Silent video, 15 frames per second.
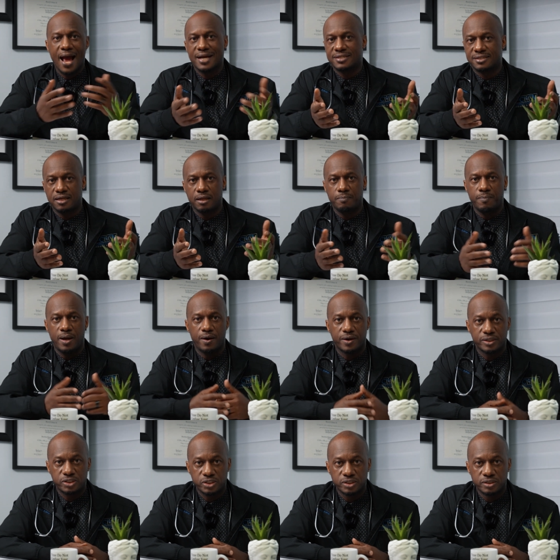excellent
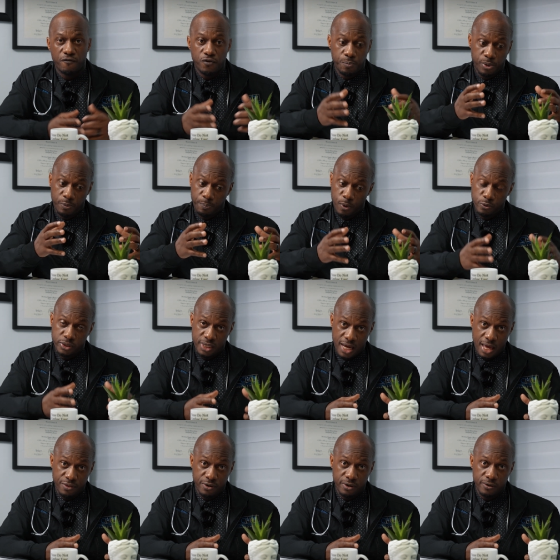marriage. If you put both
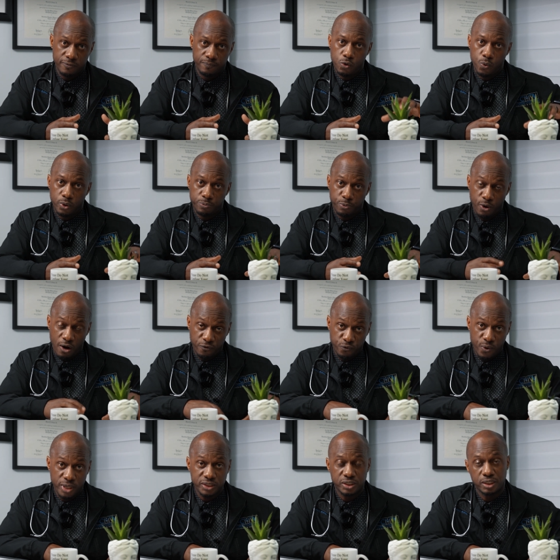together, you will
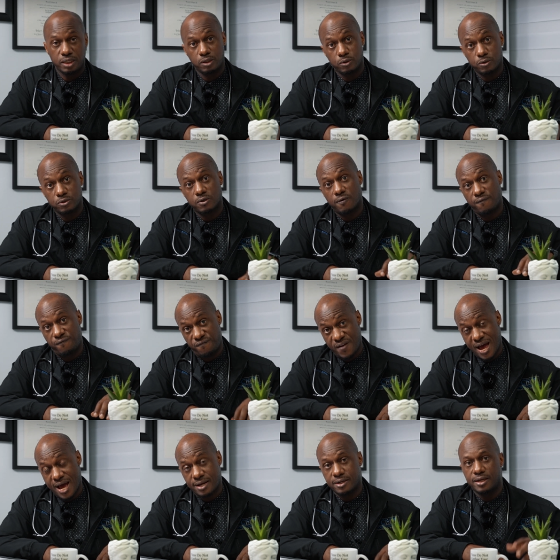preferentially lose
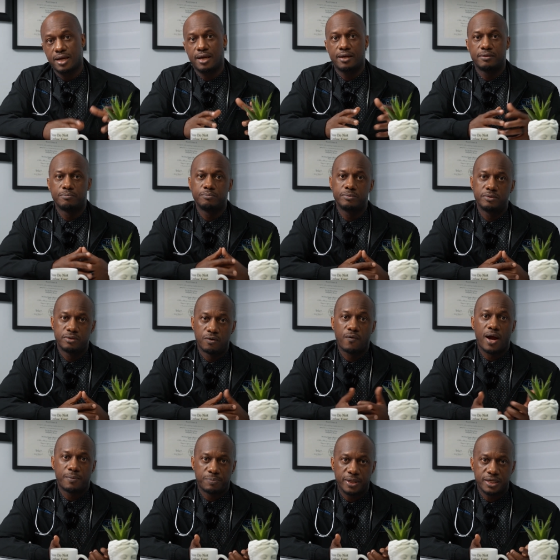fat in the
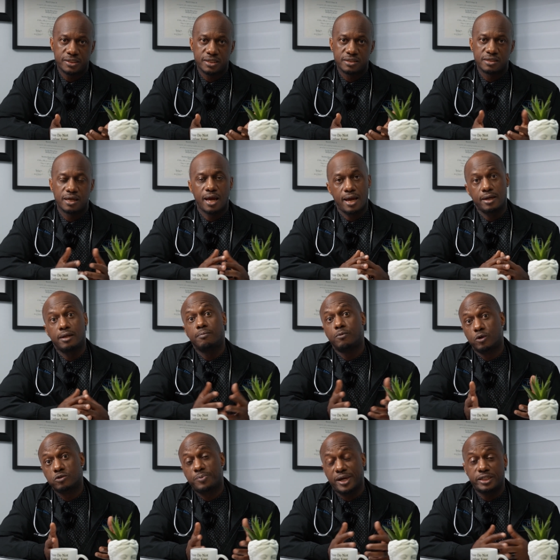right places and in
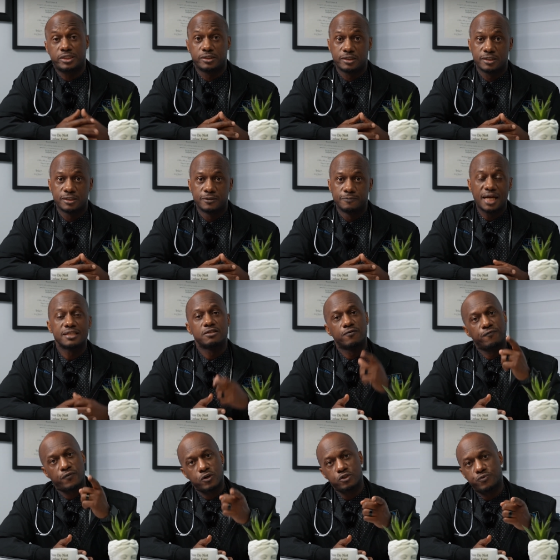most patients. That's the
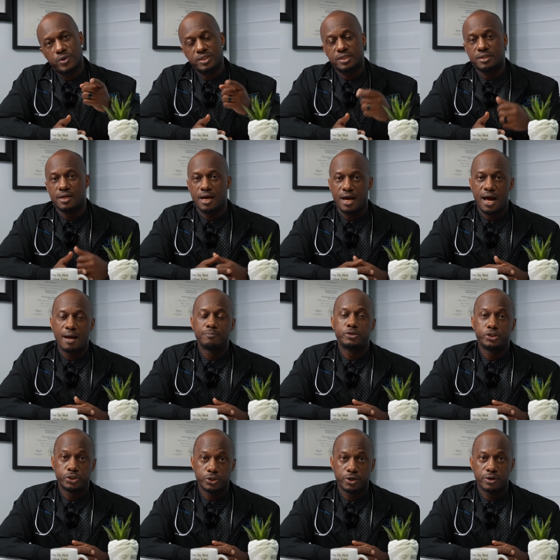first reason I'm
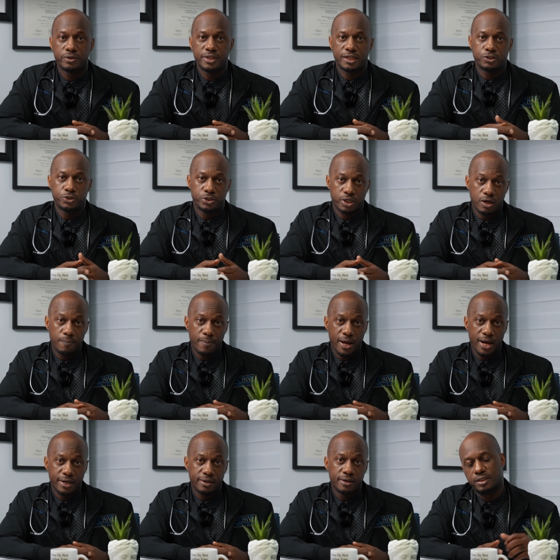sure that you should
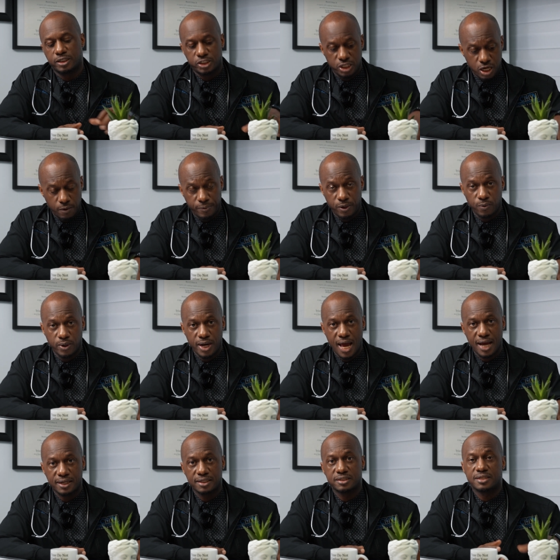combine the G L P one
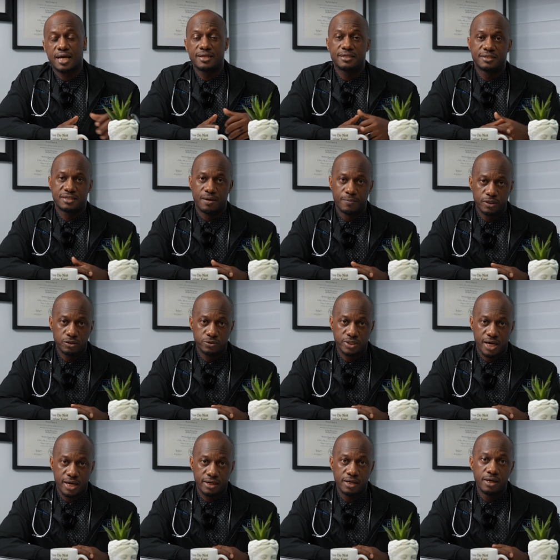agonists like
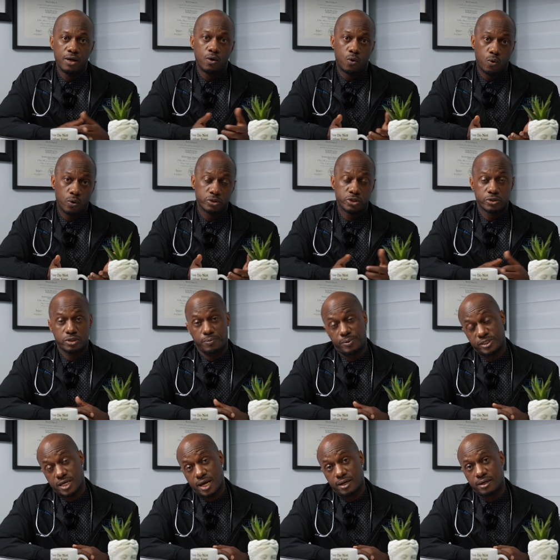semaglutide or
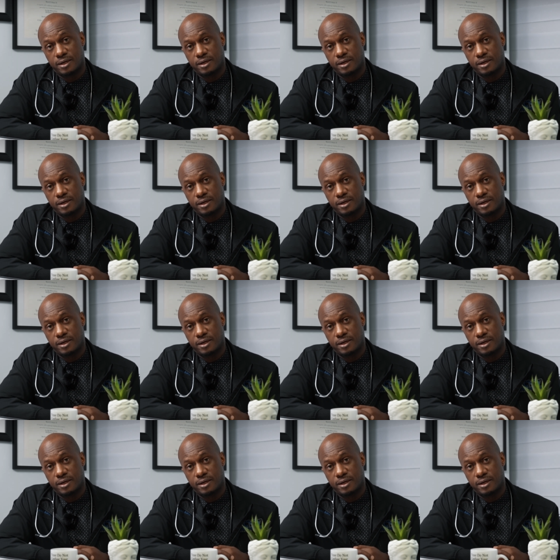tirzepatide